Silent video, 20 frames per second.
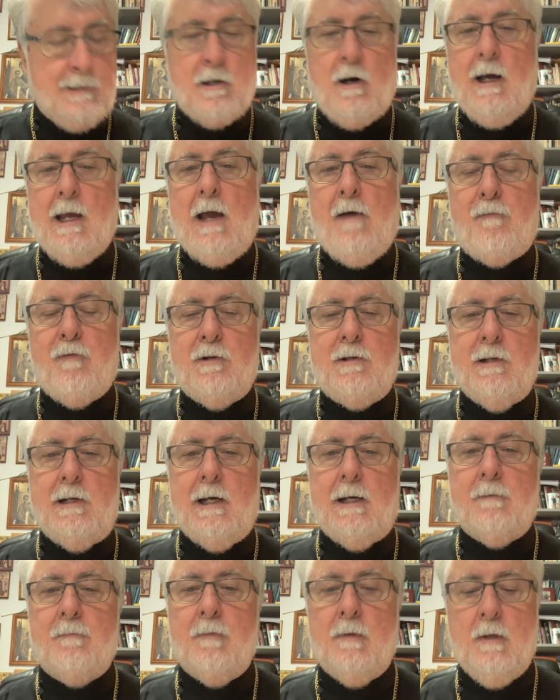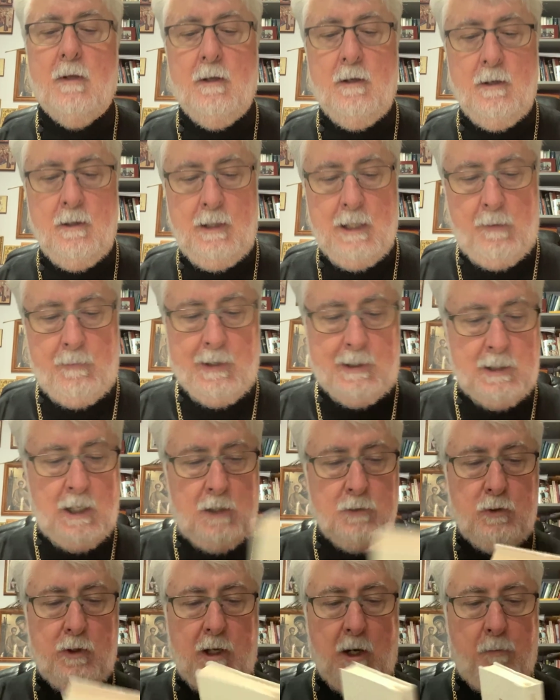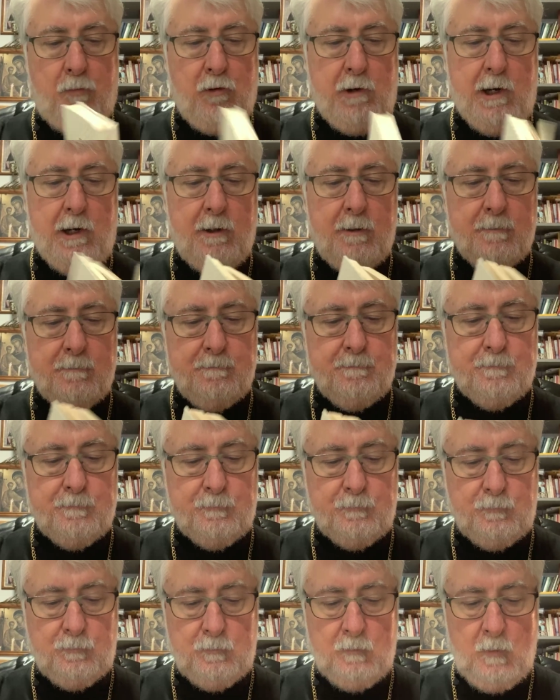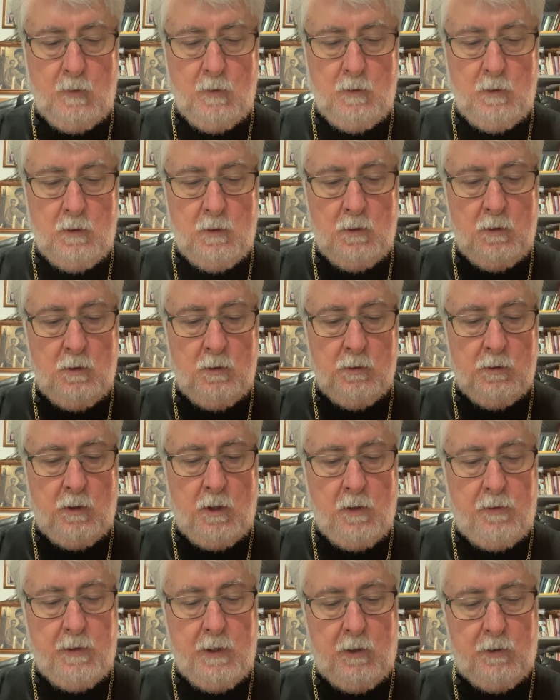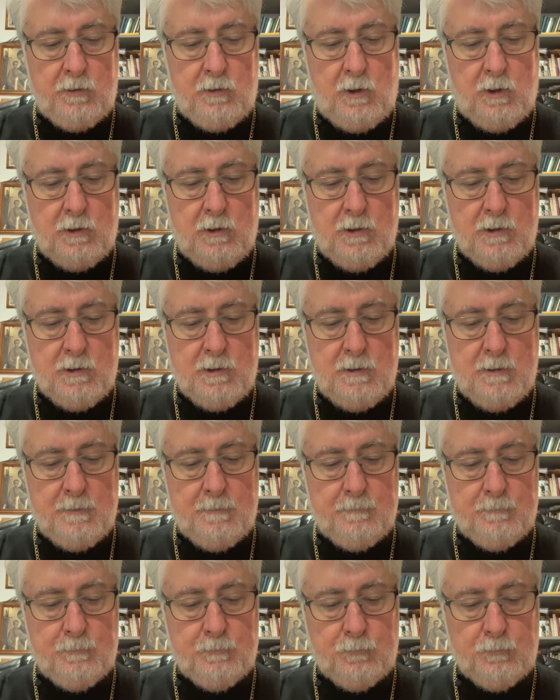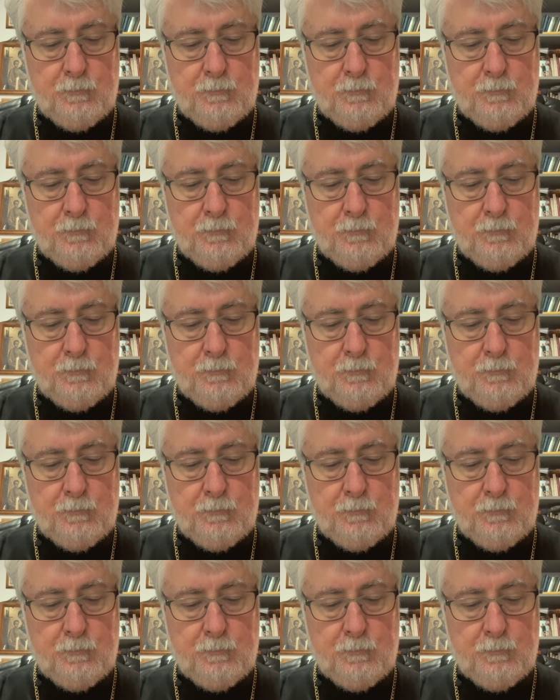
That's all I have for today. Let me close with our prayer to the Theotokos.